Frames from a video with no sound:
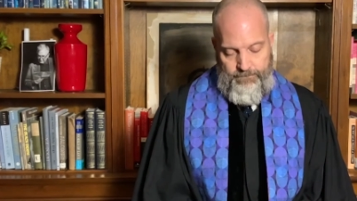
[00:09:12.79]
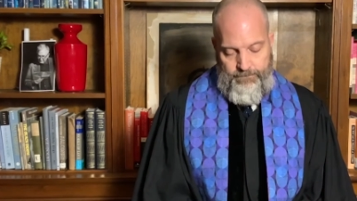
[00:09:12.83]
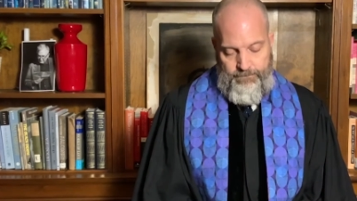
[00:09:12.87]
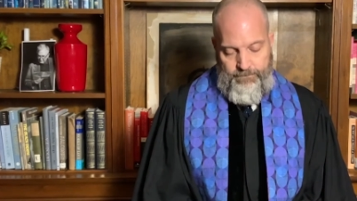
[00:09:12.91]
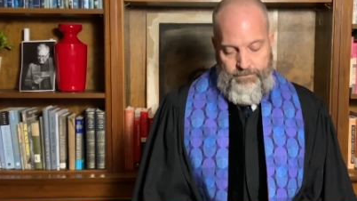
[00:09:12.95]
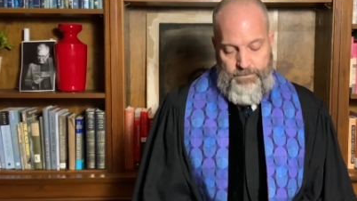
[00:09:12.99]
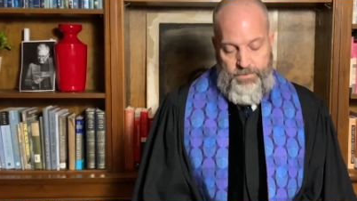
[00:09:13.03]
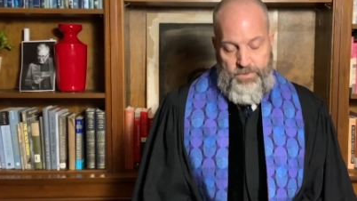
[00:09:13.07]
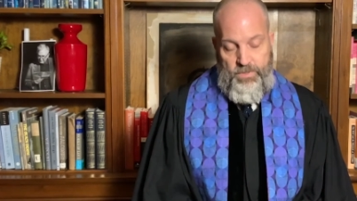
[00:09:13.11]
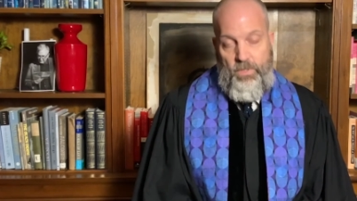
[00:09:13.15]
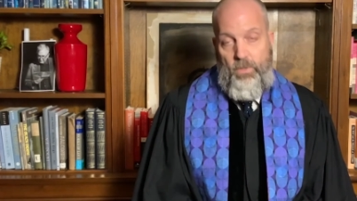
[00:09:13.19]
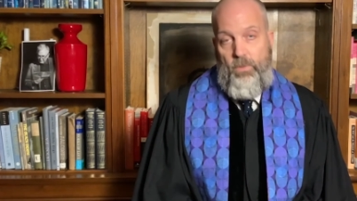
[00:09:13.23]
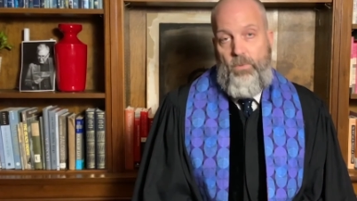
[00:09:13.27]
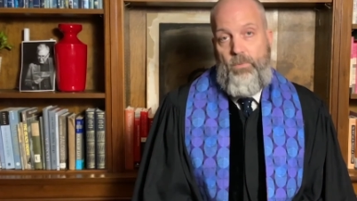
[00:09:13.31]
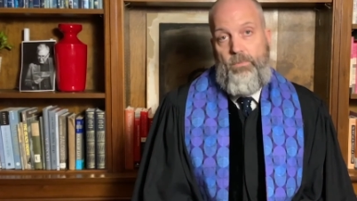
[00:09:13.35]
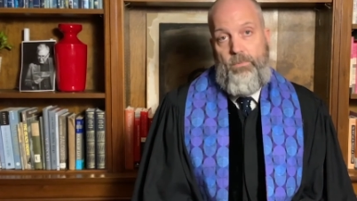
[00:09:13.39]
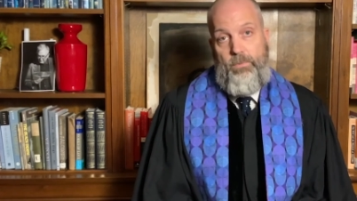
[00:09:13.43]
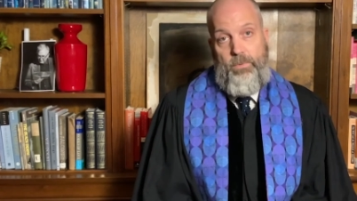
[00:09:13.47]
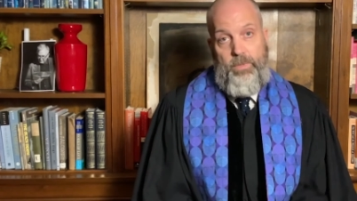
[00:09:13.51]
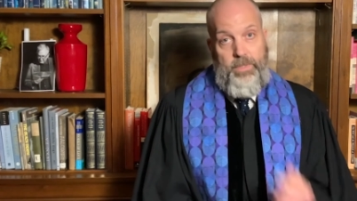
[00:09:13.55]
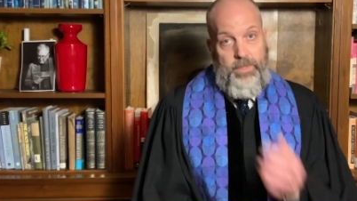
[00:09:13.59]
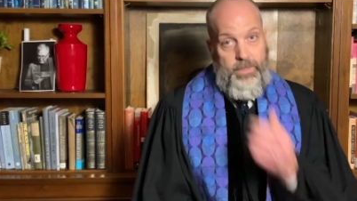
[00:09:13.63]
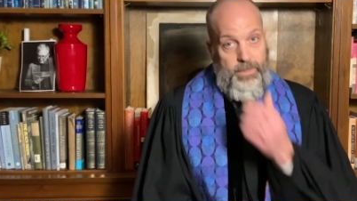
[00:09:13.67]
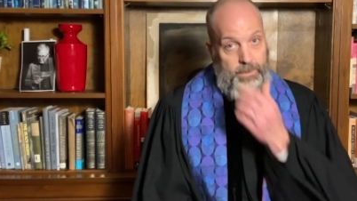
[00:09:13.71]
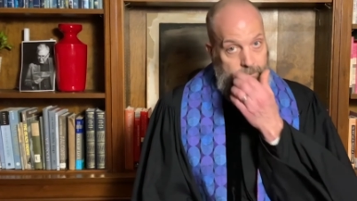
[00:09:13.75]
So
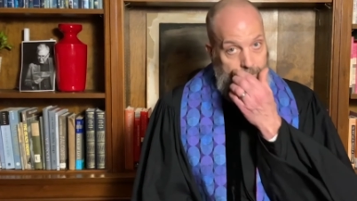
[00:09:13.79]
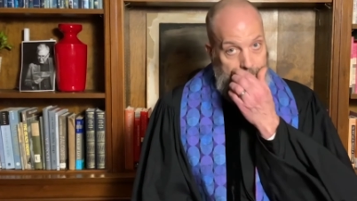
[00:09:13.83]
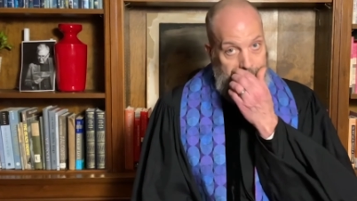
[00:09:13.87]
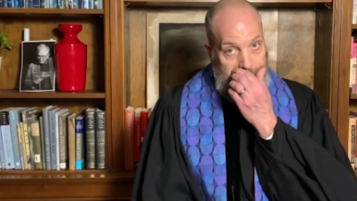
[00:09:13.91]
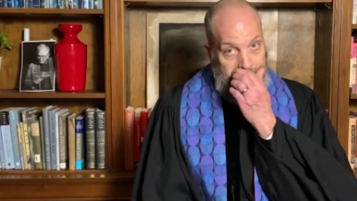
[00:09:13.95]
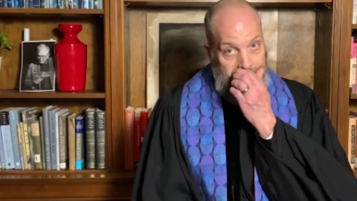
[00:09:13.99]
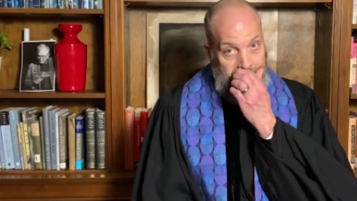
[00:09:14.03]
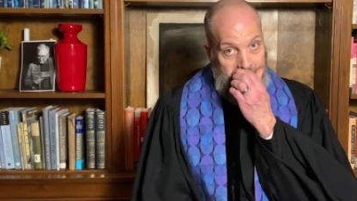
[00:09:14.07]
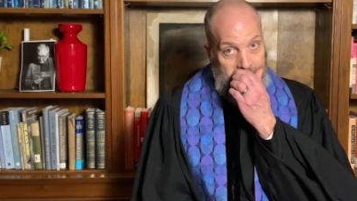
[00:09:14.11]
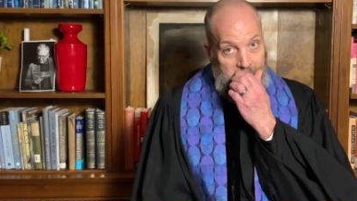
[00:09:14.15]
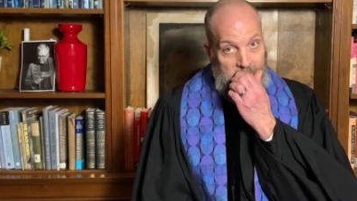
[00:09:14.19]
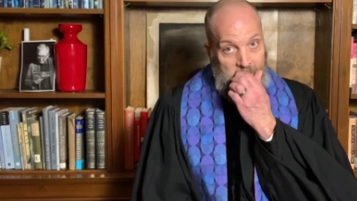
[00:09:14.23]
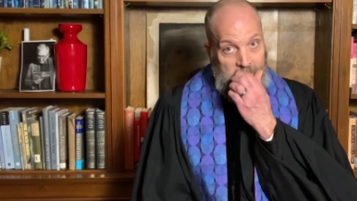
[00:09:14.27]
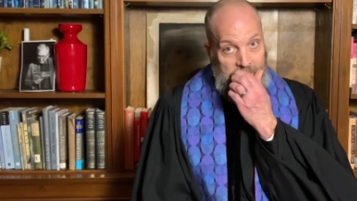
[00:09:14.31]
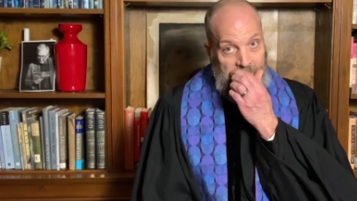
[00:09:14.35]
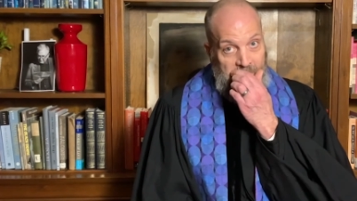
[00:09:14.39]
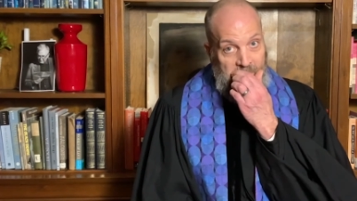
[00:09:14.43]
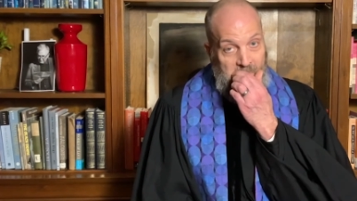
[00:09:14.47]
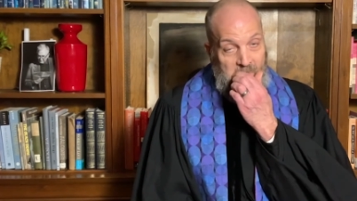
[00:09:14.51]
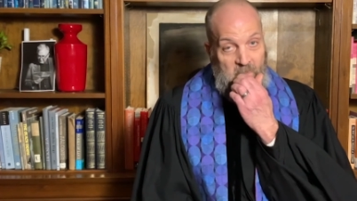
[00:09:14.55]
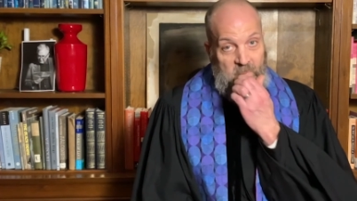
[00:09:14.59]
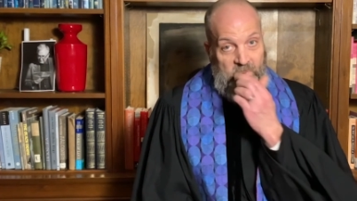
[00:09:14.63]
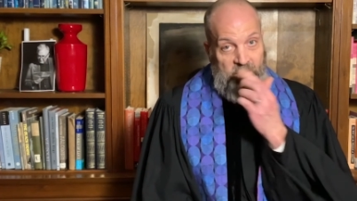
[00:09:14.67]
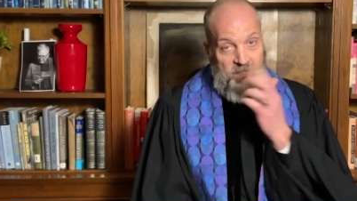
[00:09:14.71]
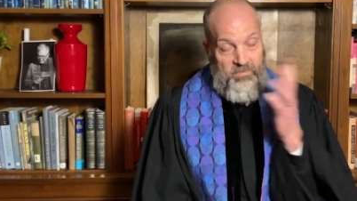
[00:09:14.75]
really,
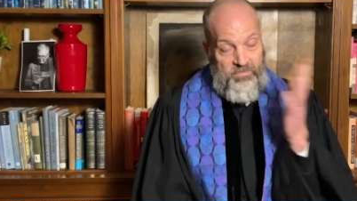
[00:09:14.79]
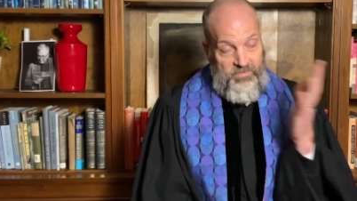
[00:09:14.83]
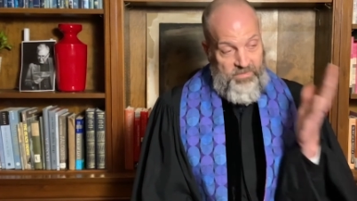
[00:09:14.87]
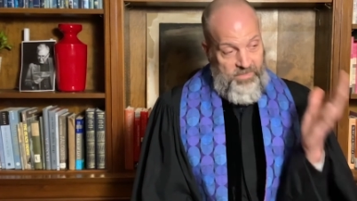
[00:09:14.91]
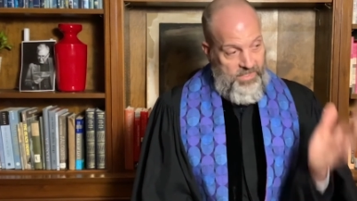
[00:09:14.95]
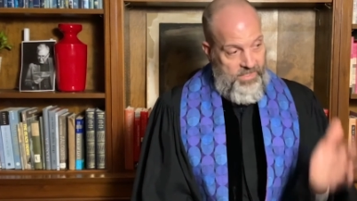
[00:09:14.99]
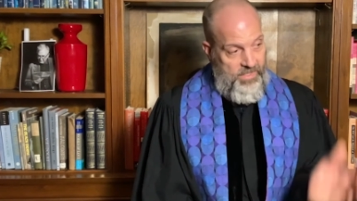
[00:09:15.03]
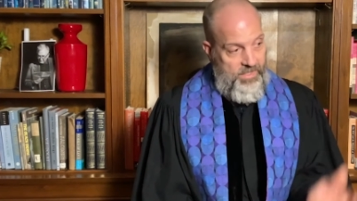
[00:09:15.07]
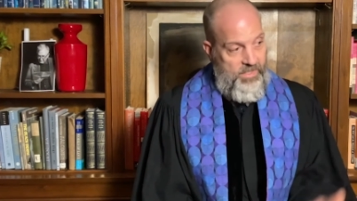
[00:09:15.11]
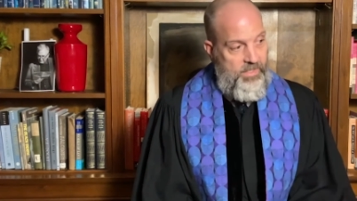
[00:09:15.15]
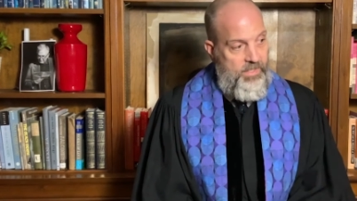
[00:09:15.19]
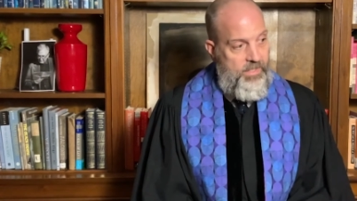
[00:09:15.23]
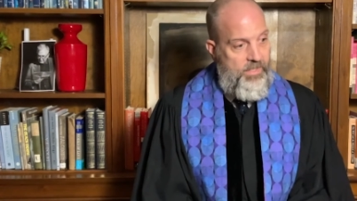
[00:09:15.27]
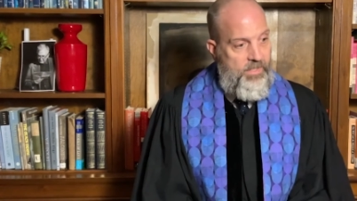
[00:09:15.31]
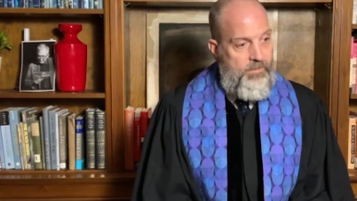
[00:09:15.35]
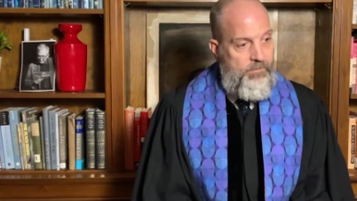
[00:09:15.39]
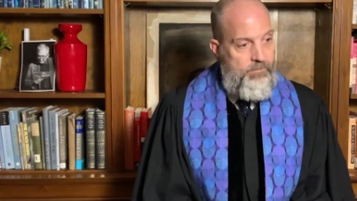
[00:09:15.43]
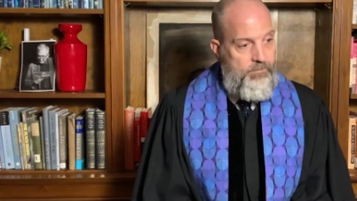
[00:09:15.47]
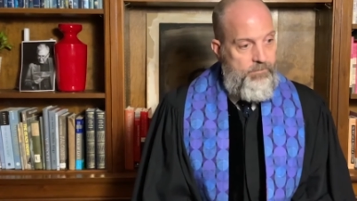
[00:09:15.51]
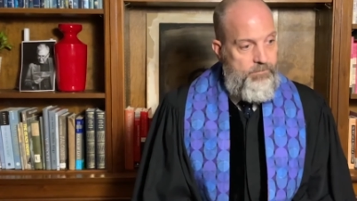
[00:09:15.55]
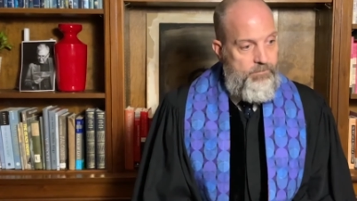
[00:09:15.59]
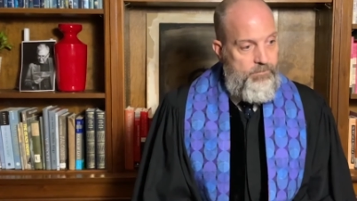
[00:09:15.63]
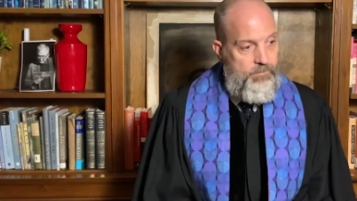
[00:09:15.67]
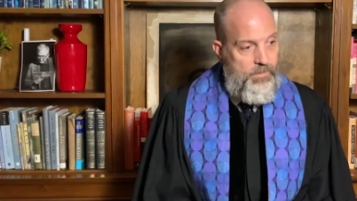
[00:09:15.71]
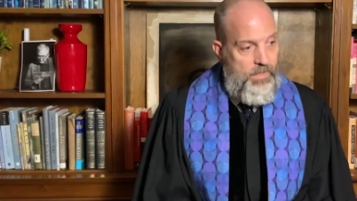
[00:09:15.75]
if I
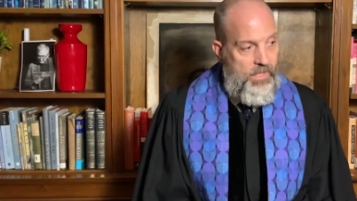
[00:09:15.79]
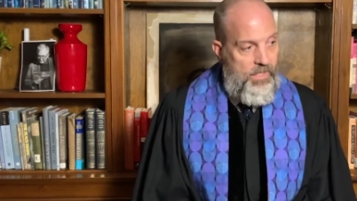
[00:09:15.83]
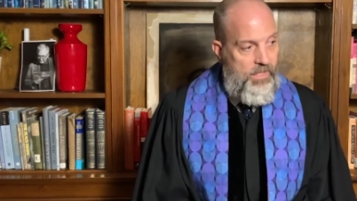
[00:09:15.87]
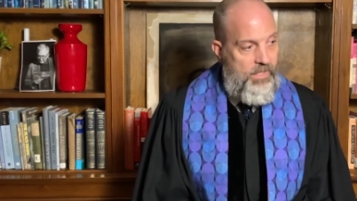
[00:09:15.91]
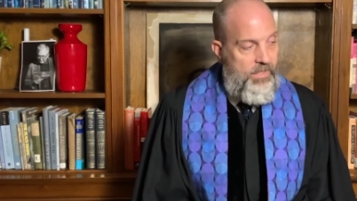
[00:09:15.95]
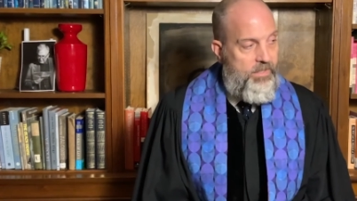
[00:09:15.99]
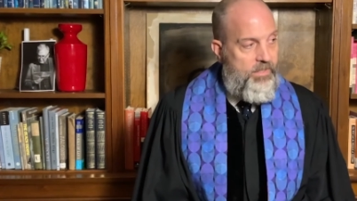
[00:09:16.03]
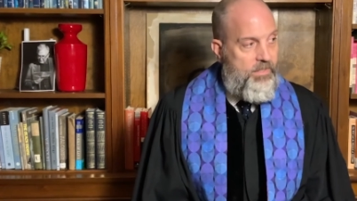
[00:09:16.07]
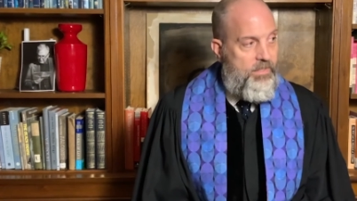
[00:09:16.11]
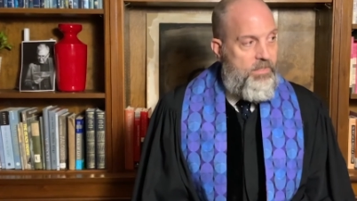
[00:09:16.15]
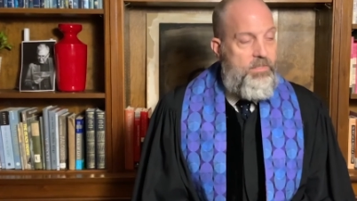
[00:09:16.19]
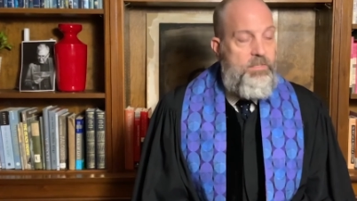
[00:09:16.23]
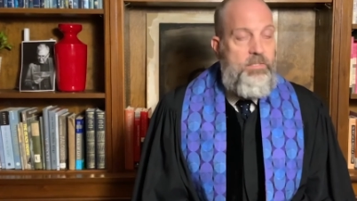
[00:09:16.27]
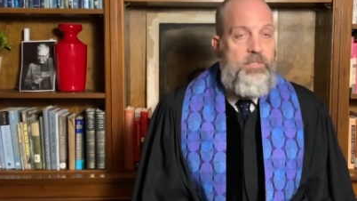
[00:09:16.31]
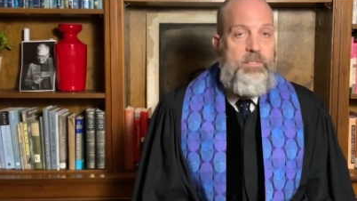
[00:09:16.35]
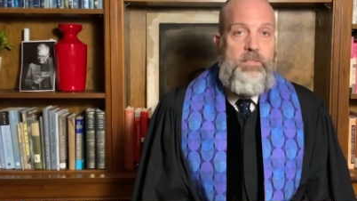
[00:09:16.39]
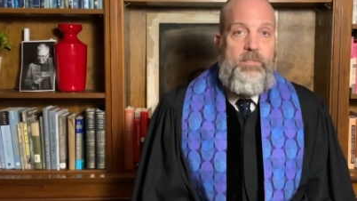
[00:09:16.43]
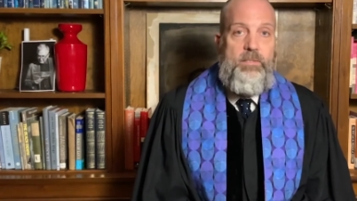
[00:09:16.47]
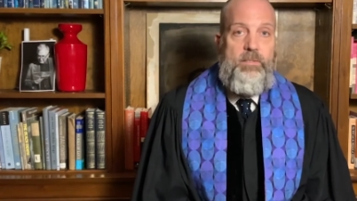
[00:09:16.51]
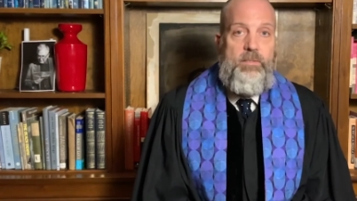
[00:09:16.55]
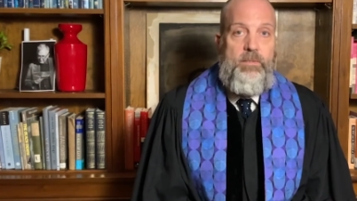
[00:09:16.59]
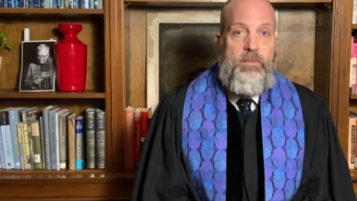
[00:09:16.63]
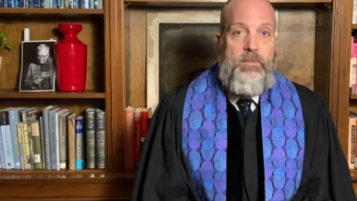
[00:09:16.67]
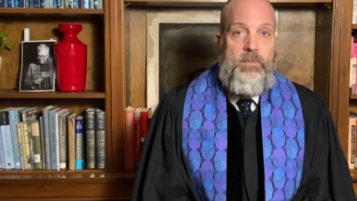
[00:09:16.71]
am honest,